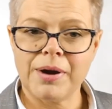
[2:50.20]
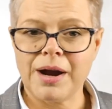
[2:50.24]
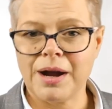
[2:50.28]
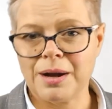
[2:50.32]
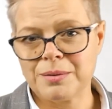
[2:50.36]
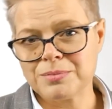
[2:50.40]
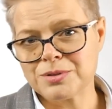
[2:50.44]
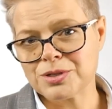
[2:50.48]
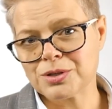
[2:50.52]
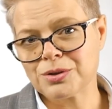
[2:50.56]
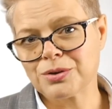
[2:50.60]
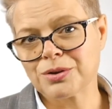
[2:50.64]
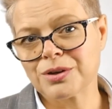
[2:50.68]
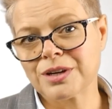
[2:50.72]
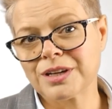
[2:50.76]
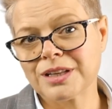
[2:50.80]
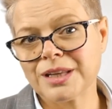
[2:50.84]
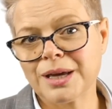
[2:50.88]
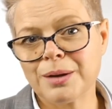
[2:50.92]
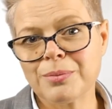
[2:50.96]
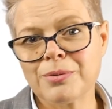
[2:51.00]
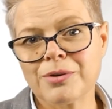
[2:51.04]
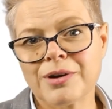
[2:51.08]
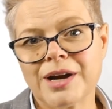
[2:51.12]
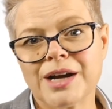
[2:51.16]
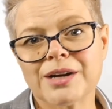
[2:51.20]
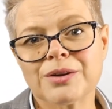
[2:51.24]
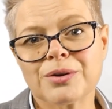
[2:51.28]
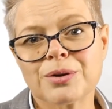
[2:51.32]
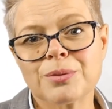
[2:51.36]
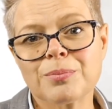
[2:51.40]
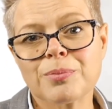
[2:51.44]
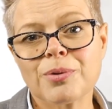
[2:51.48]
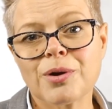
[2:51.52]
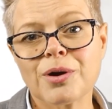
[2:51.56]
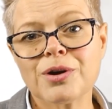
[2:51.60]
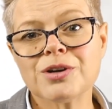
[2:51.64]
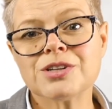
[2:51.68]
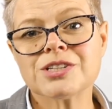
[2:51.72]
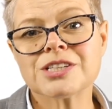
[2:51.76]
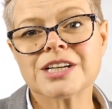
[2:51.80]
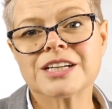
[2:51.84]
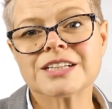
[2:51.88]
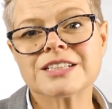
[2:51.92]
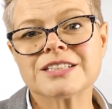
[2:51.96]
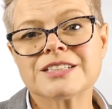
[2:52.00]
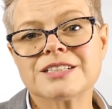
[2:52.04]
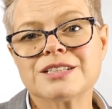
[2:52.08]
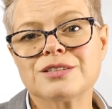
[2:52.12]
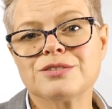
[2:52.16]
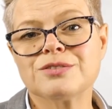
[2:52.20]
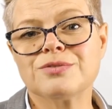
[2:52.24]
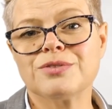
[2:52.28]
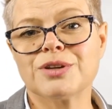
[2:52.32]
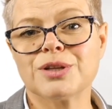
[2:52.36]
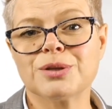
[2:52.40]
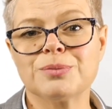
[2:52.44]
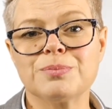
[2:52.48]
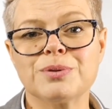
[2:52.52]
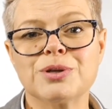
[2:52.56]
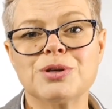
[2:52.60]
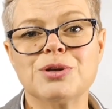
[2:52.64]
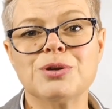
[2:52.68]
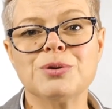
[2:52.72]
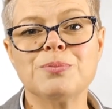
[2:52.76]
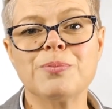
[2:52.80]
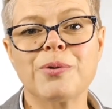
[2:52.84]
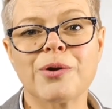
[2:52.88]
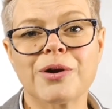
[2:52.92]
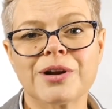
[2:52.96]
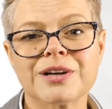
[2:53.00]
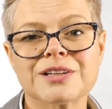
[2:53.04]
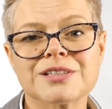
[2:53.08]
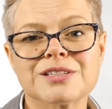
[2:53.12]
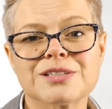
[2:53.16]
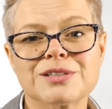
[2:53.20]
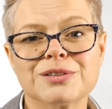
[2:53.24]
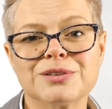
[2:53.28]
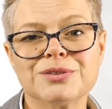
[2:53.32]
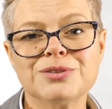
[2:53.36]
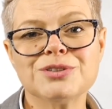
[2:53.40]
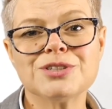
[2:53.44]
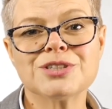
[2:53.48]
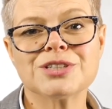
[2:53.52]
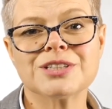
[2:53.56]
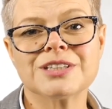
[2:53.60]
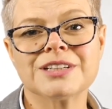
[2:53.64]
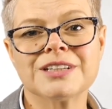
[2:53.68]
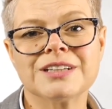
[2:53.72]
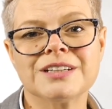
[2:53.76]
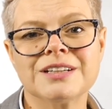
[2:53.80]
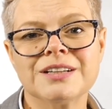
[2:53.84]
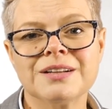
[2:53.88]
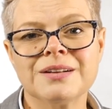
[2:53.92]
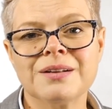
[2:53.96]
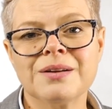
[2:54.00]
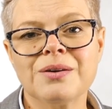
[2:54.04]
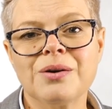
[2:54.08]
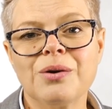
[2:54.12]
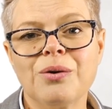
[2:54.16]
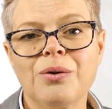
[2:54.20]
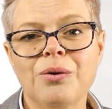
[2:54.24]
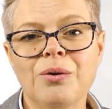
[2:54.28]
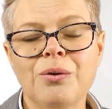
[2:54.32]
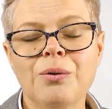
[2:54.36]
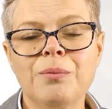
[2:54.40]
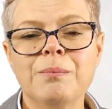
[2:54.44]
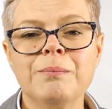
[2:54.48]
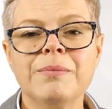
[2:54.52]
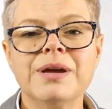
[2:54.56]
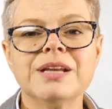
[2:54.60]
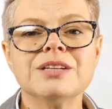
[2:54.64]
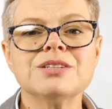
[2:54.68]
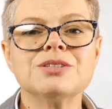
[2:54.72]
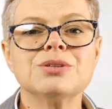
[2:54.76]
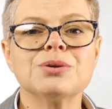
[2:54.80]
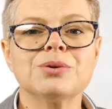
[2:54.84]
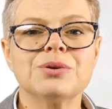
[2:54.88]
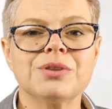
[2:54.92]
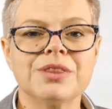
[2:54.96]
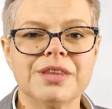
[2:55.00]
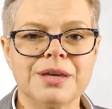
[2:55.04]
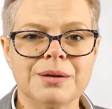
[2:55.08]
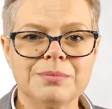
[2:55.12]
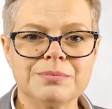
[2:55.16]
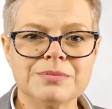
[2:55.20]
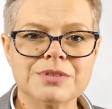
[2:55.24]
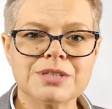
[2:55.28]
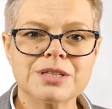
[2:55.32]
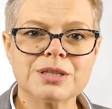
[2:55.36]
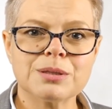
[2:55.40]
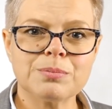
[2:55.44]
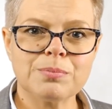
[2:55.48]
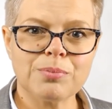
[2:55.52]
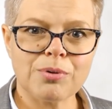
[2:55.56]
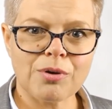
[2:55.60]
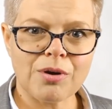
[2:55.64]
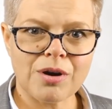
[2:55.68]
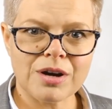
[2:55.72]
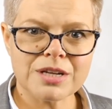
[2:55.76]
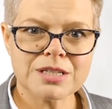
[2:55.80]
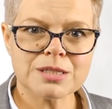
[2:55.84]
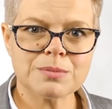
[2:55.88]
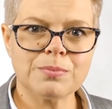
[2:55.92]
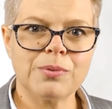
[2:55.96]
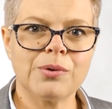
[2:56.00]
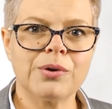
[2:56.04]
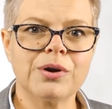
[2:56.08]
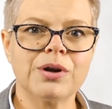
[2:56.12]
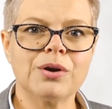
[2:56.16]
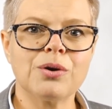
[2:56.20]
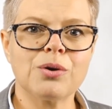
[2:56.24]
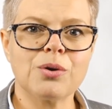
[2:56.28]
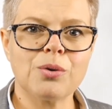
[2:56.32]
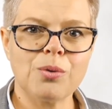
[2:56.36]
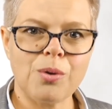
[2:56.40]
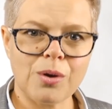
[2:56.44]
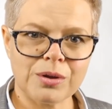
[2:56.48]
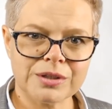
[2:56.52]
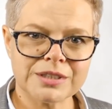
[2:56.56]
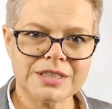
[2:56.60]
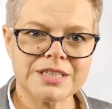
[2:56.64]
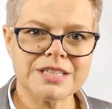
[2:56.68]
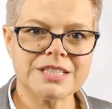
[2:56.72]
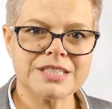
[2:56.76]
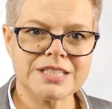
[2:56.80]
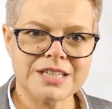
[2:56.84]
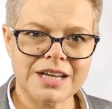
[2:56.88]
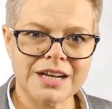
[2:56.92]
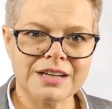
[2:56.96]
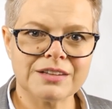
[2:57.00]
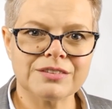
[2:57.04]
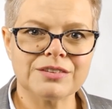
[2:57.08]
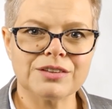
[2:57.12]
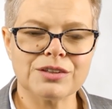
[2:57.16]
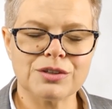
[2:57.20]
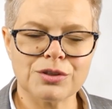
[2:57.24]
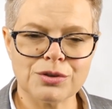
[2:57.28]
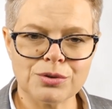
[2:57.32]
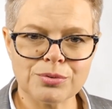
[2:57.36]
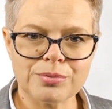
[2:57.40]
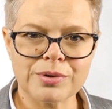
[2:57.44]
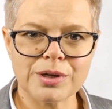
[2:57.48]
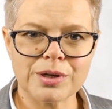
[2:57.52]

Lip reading: Perhaps you could collaborate on a project to develop a new product solution, or mentor them to the price point or quality standard that you